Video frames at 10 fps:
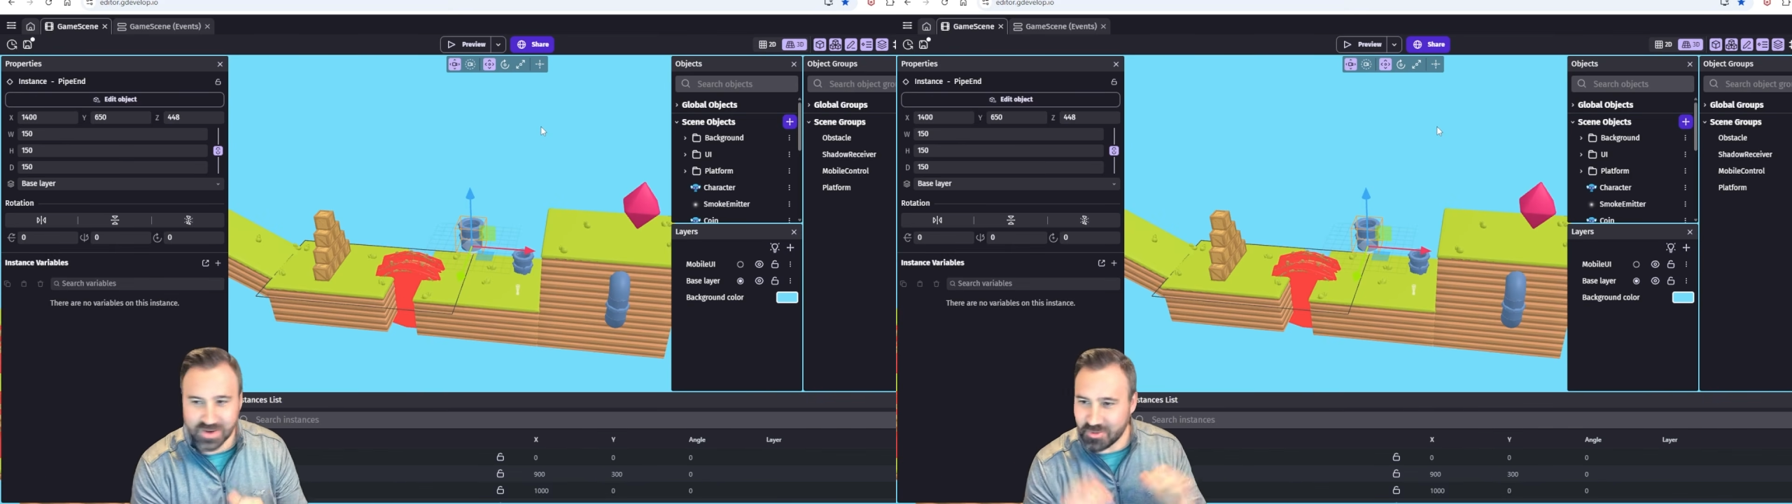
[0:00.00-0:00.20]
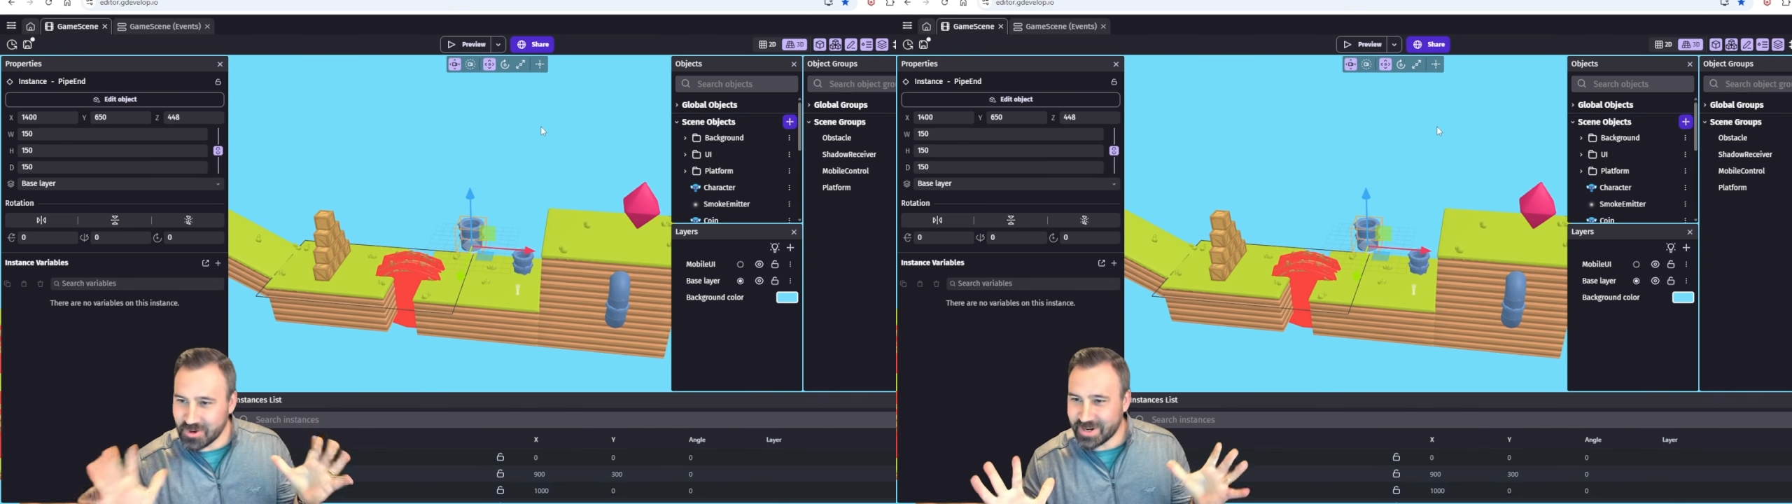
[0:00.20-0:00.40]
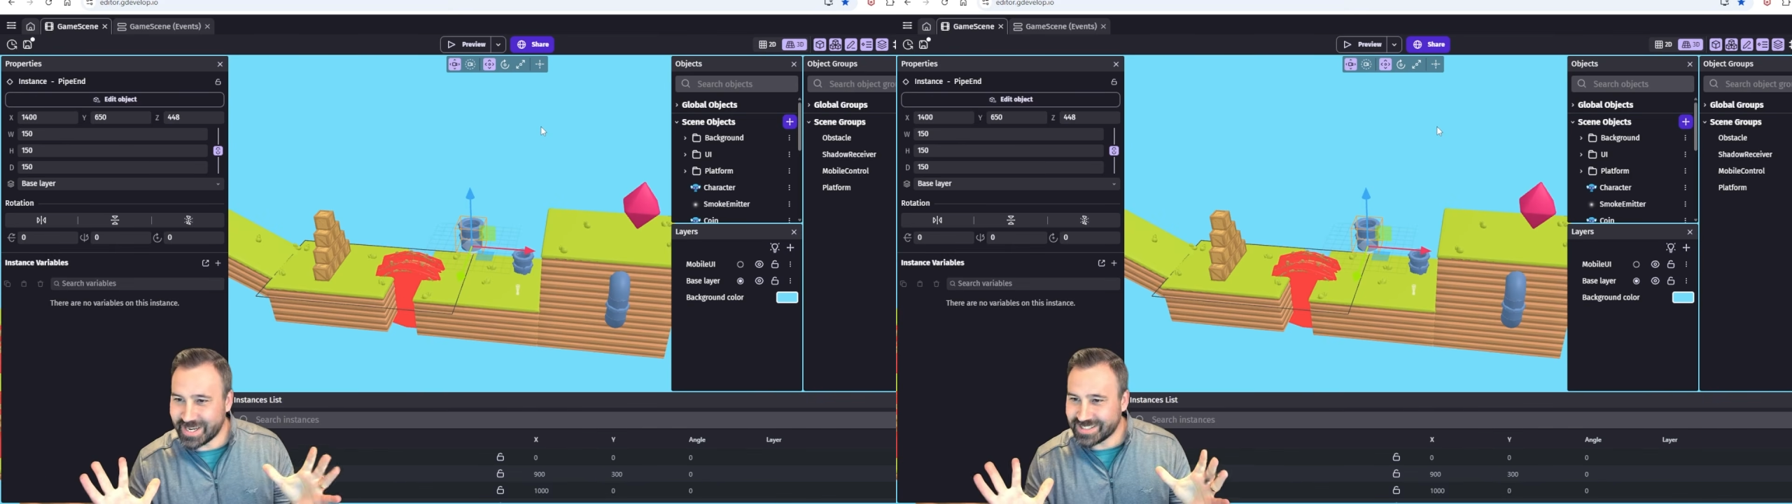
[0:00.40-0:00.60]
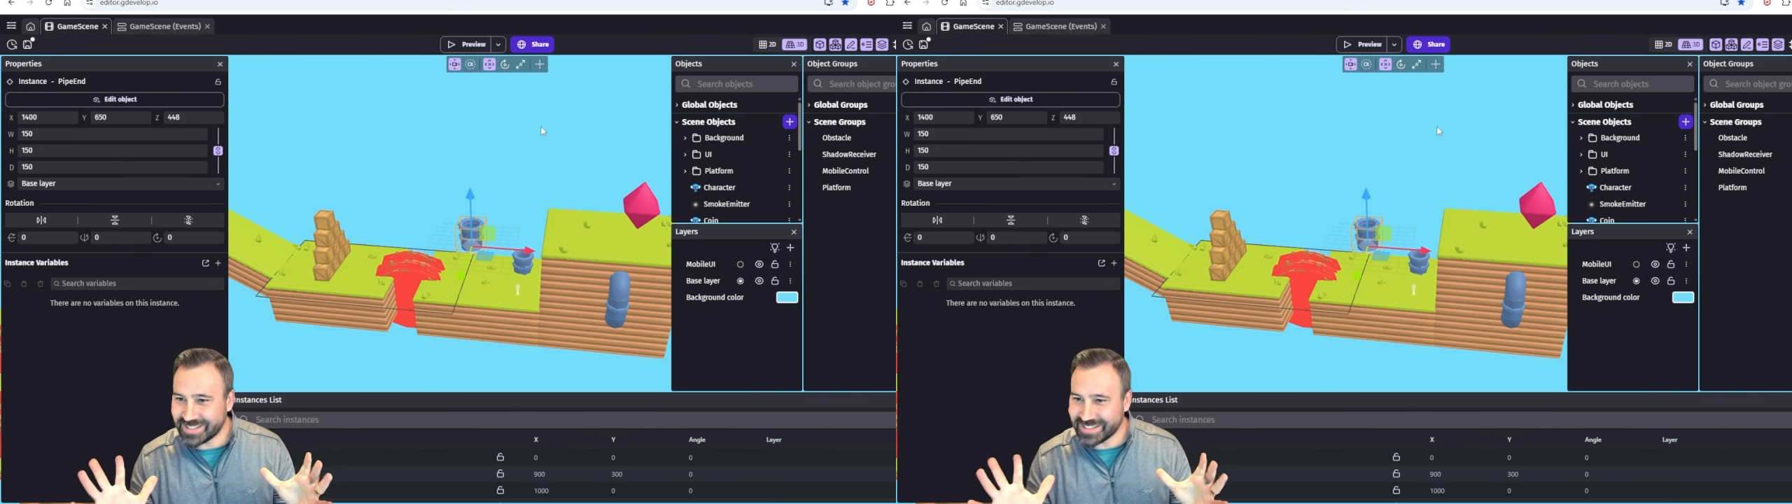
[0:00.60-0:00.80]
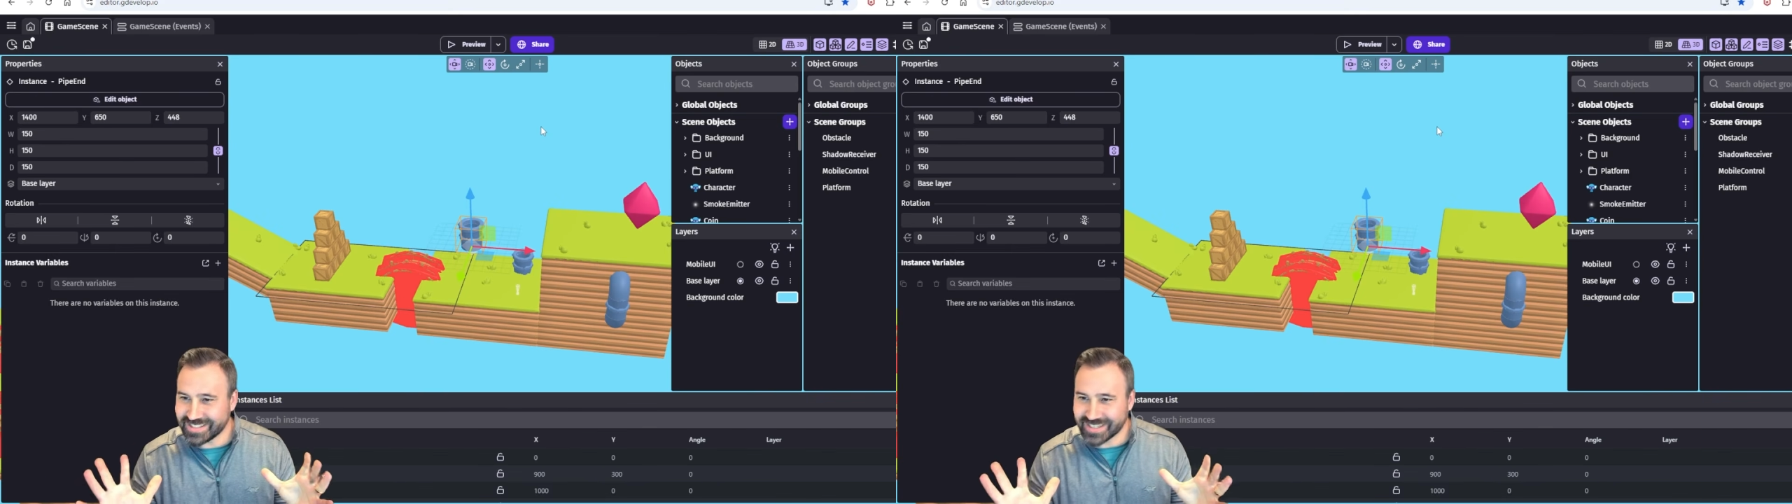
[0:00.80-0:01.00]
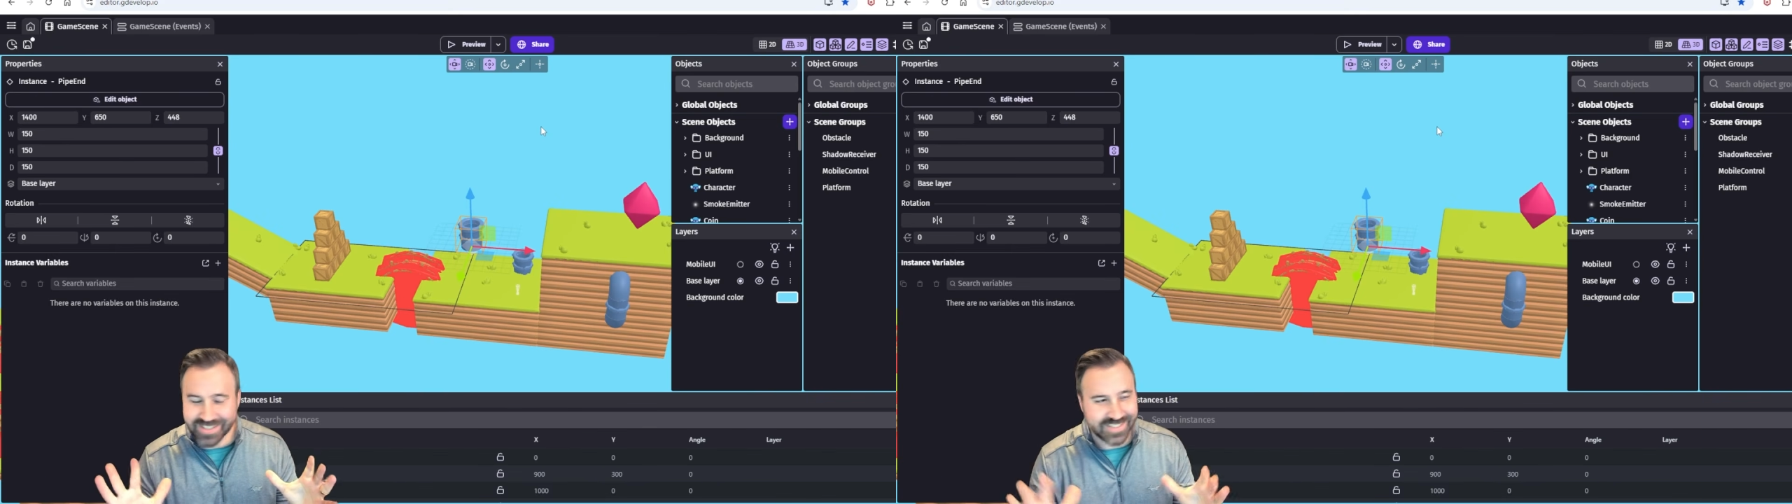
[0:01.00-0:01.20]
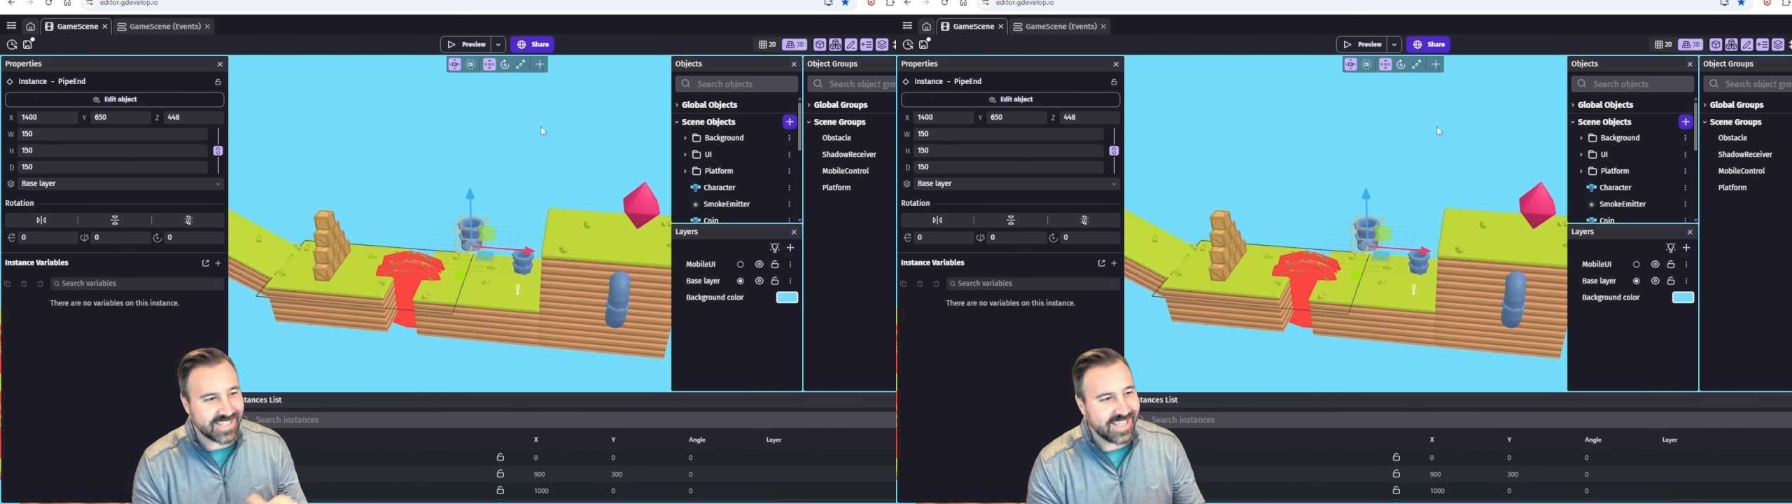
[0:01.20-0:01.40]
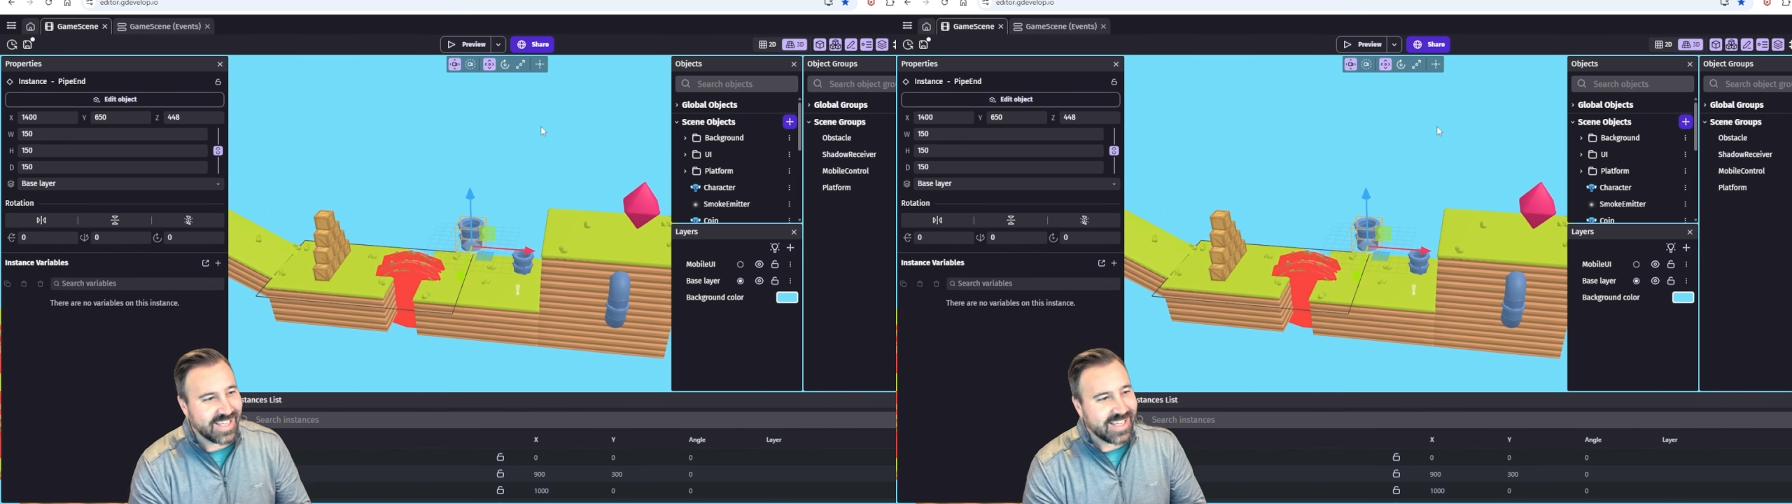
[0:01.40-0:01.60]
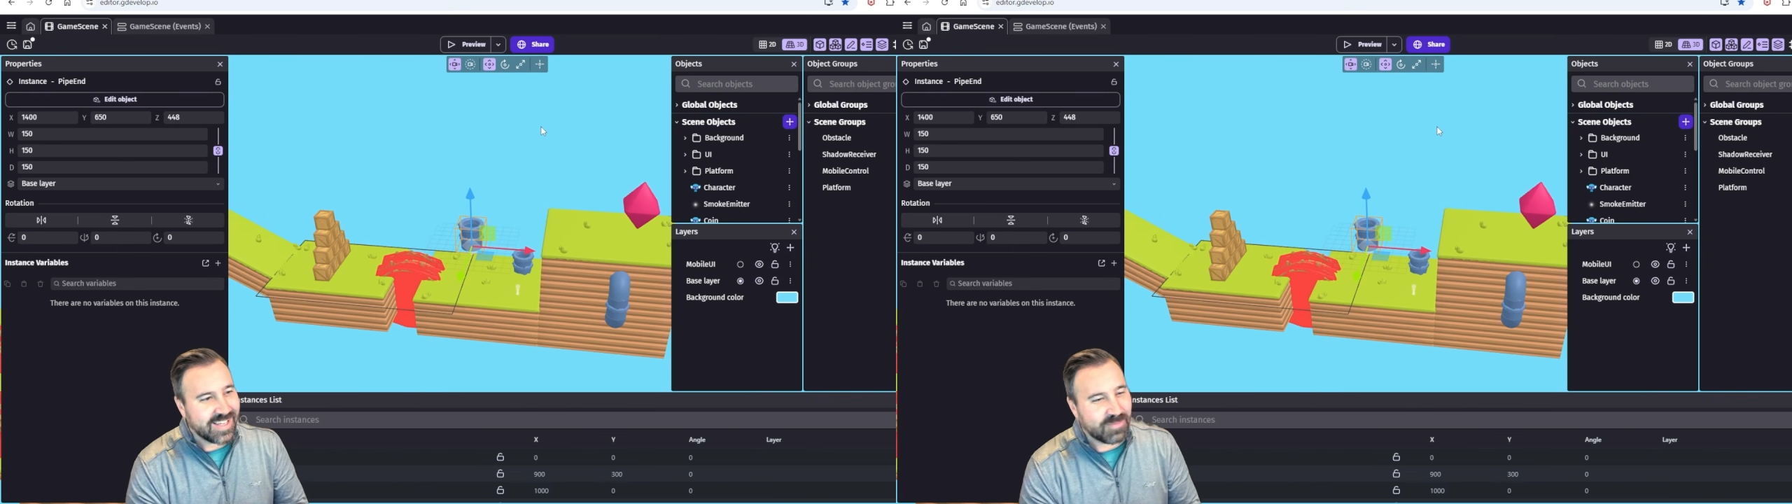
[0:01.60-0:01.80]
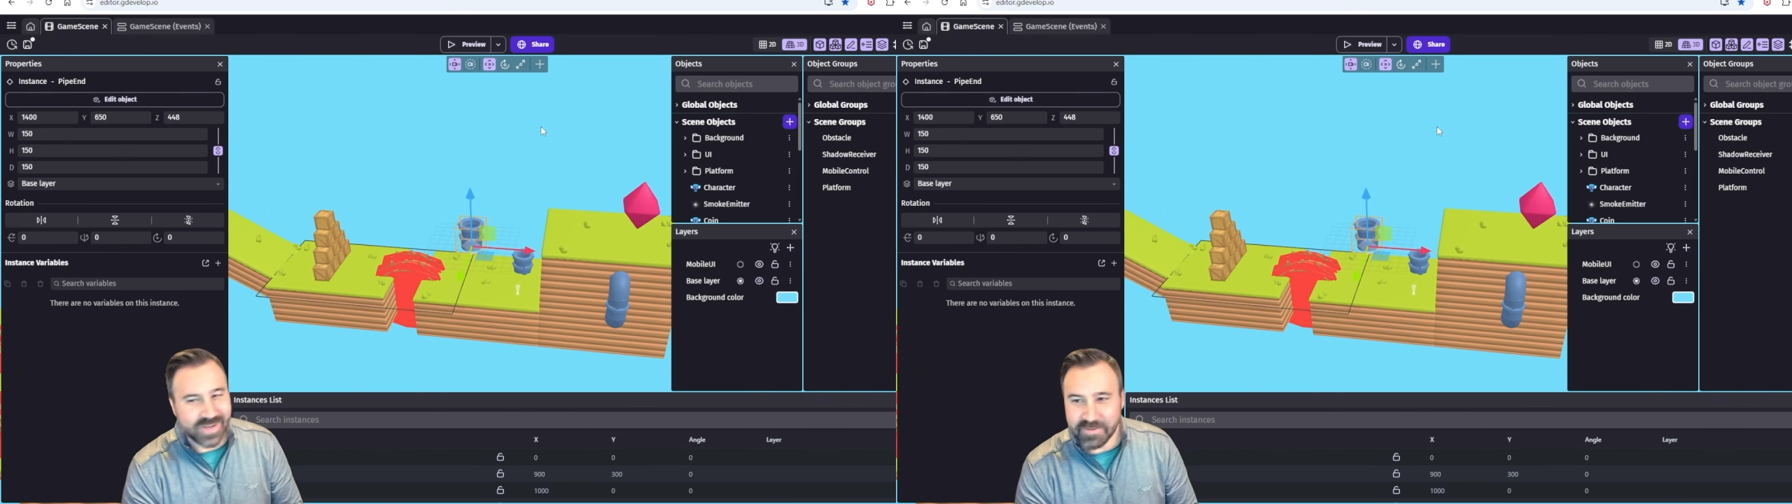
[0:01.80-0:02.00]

to organize things like this. But